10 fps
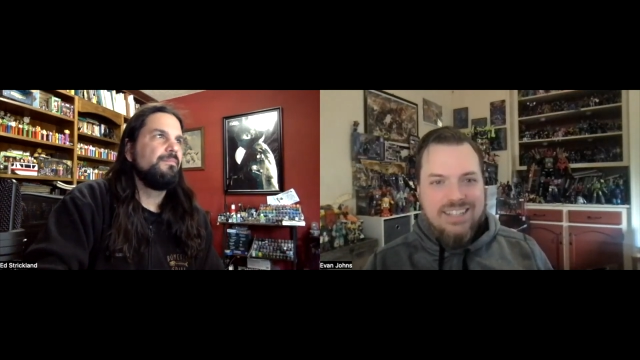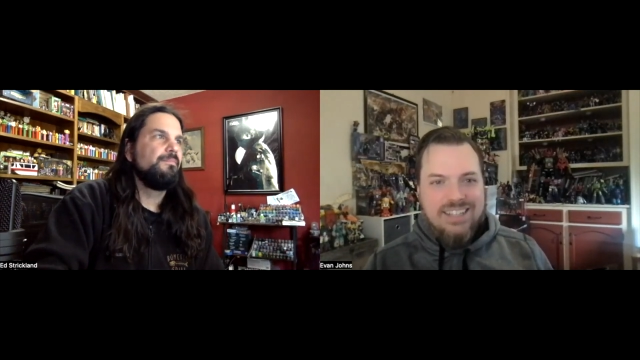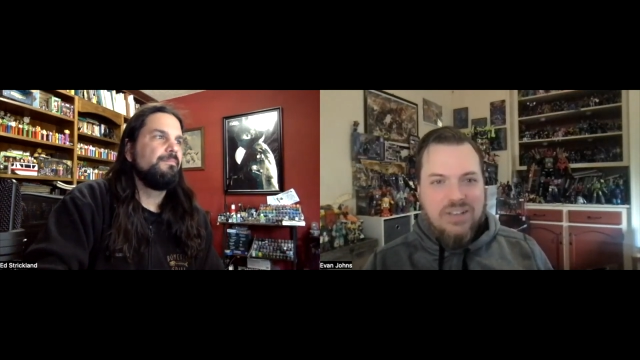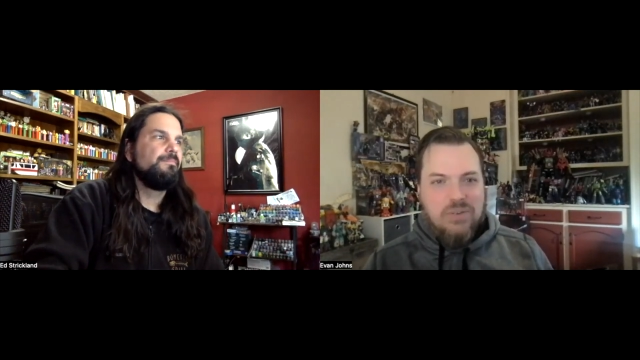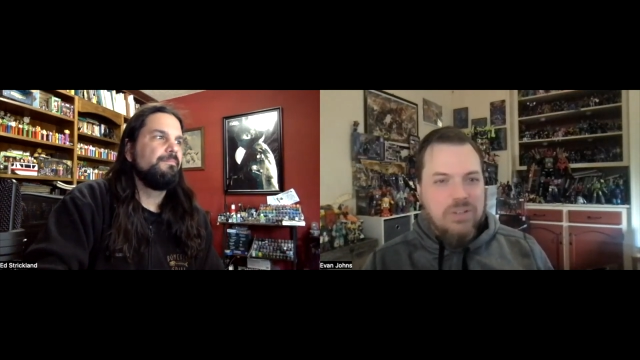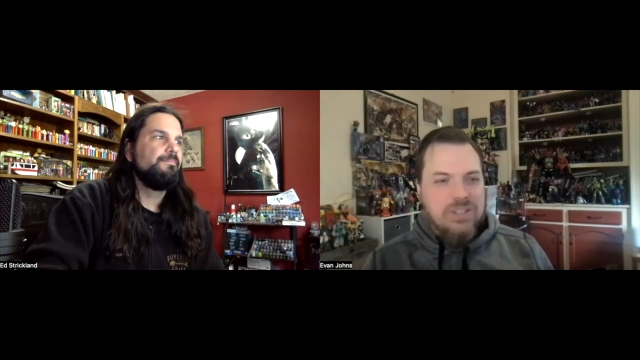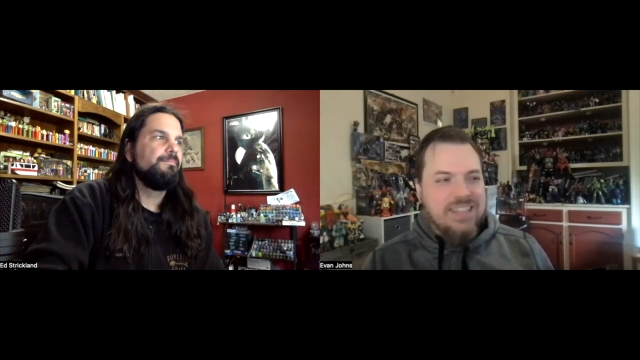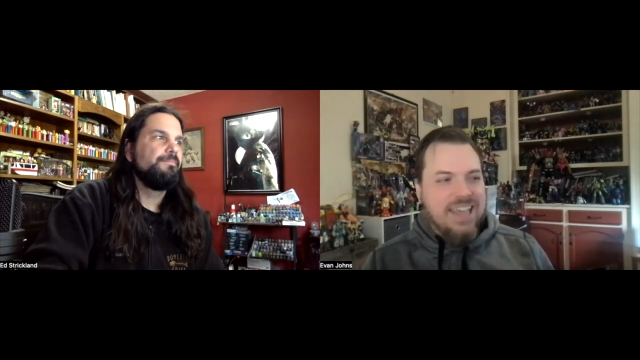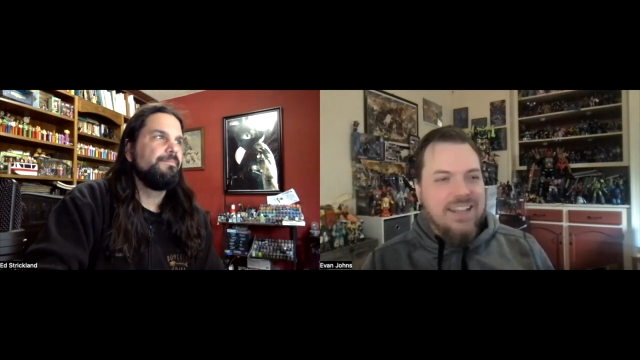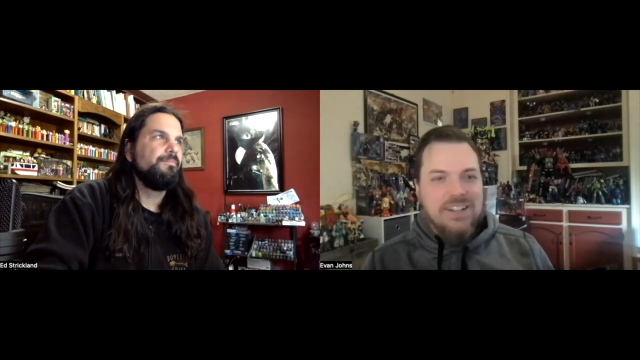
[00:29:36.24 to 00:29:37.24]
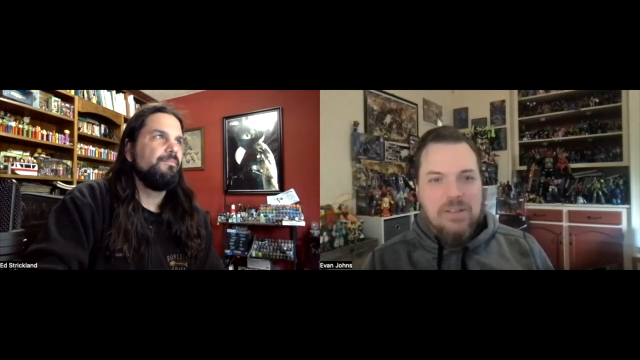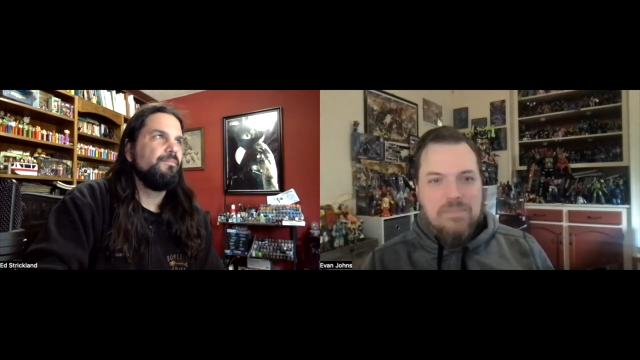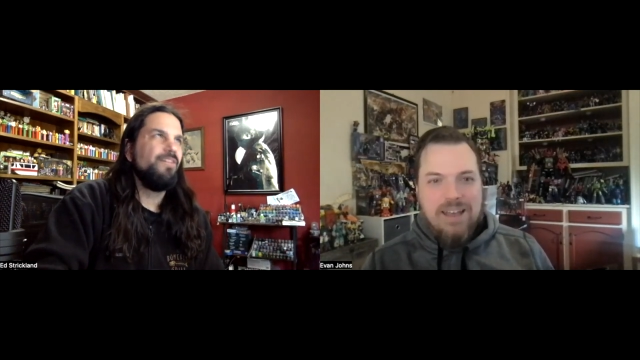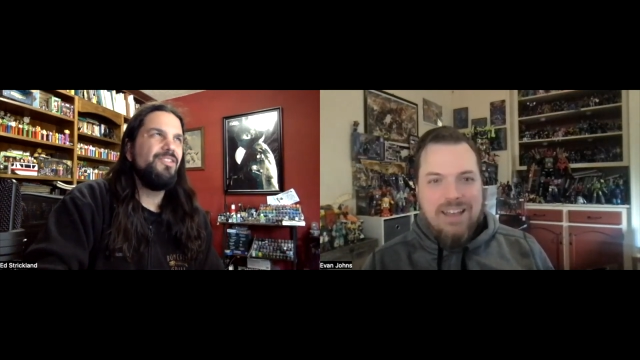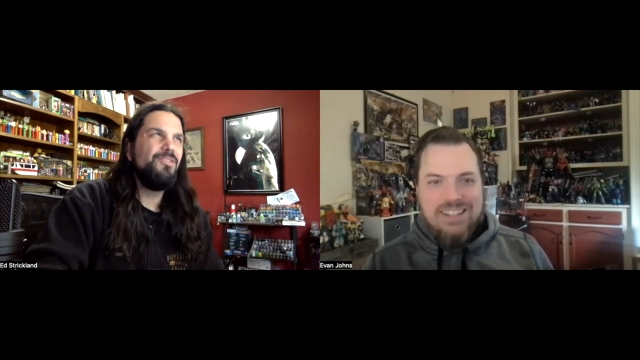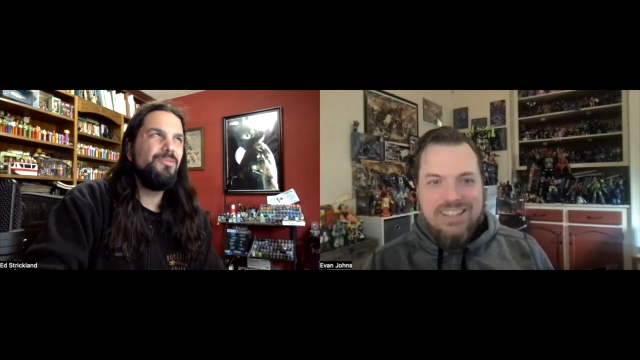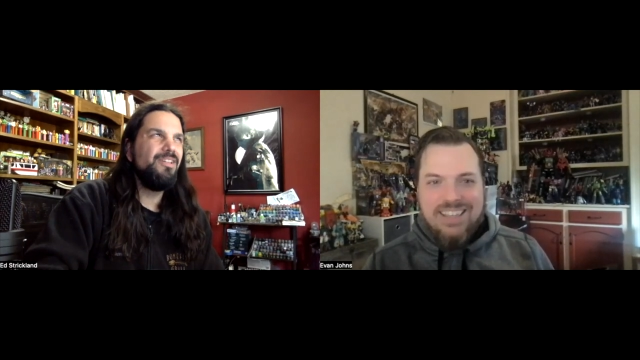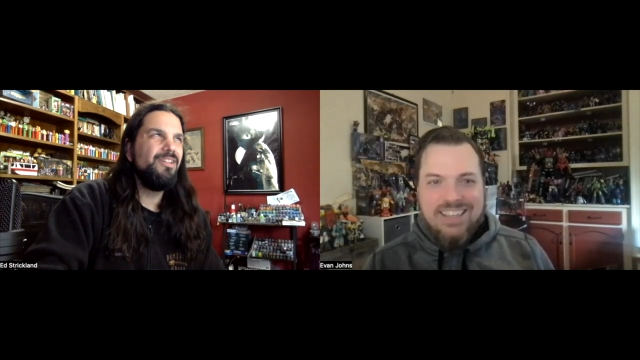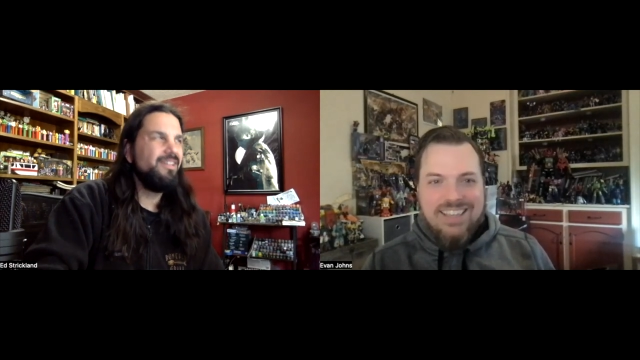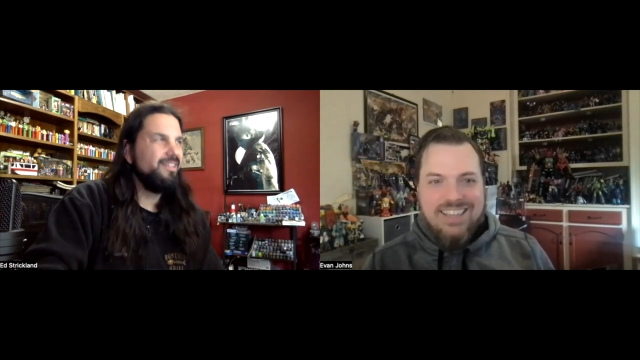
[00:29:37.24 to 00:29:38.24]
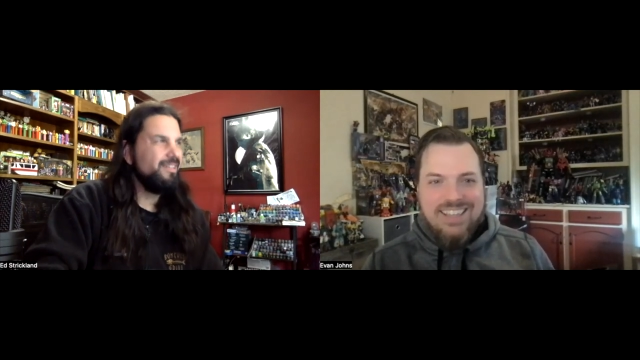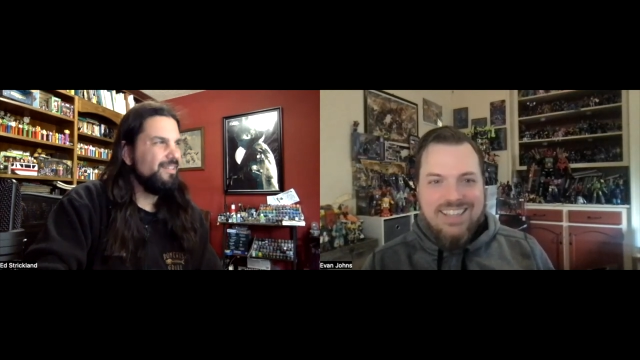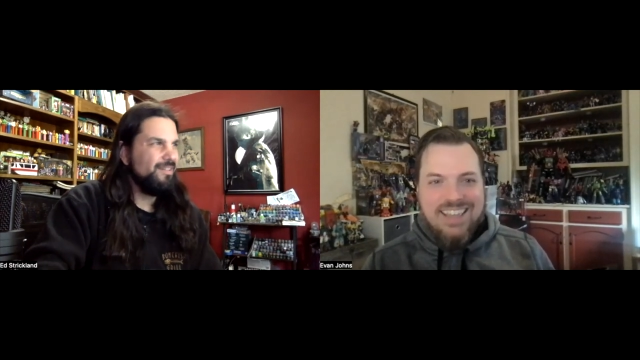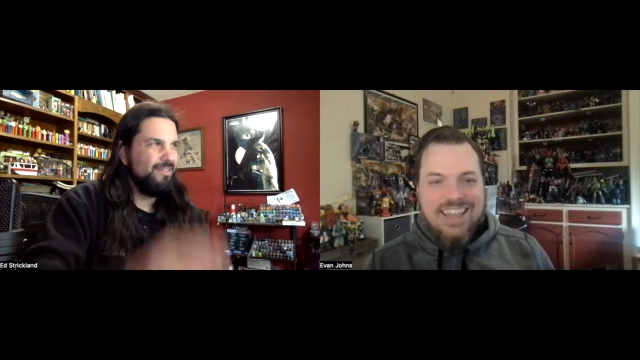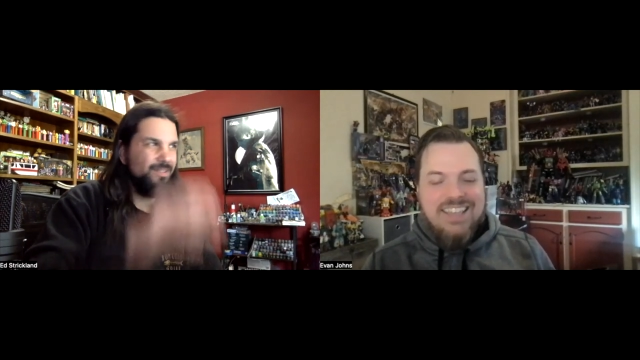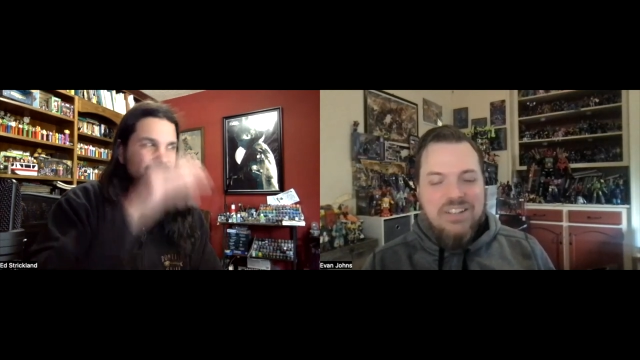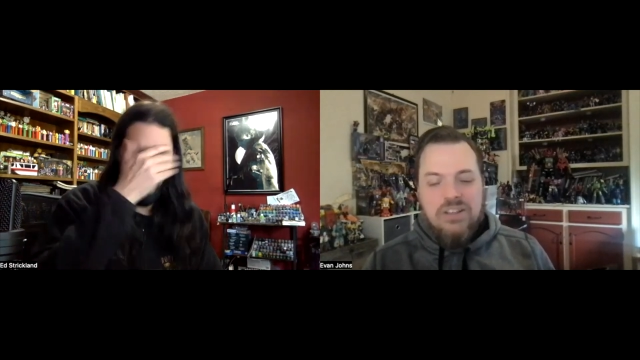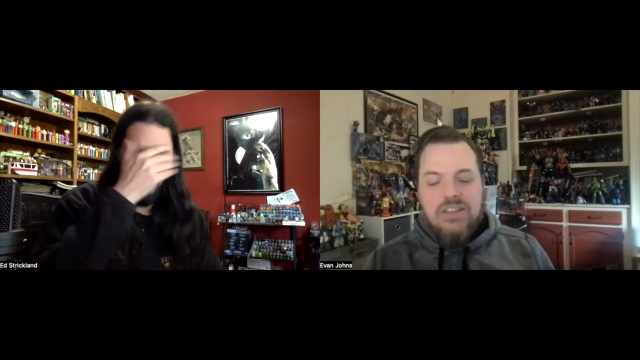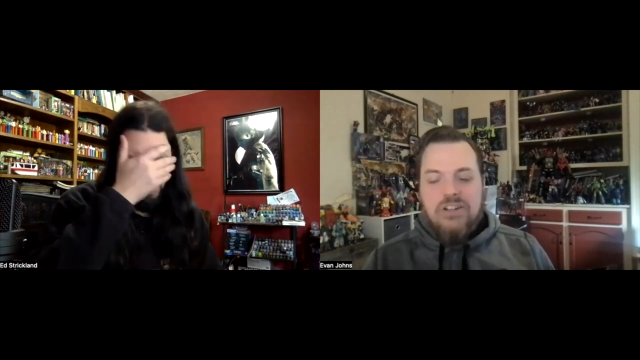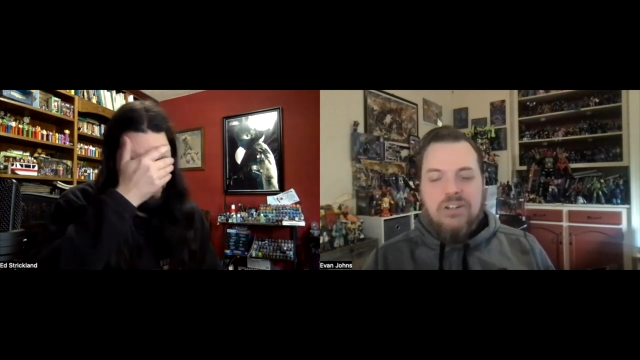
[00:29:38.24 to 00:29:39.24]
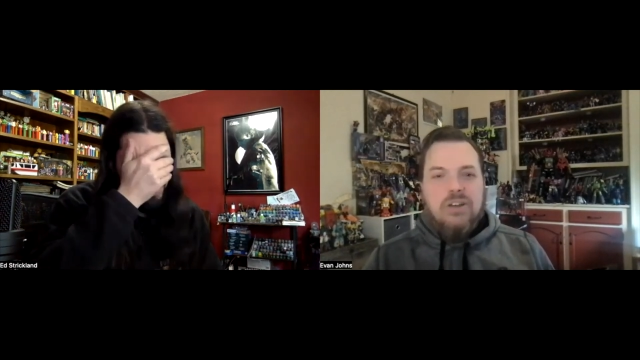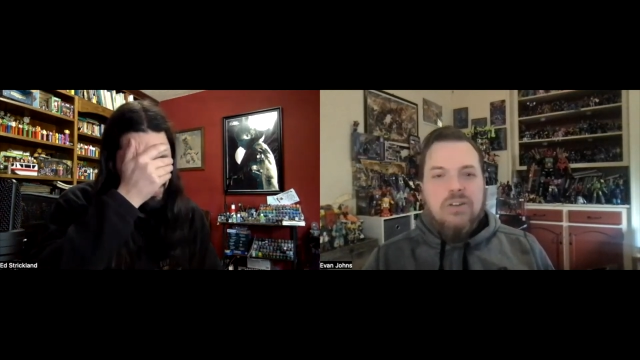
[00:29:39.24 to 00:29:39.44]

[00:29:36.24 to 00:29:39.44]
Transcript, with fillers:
Speaker 1: Like, what's that all about? you you don't know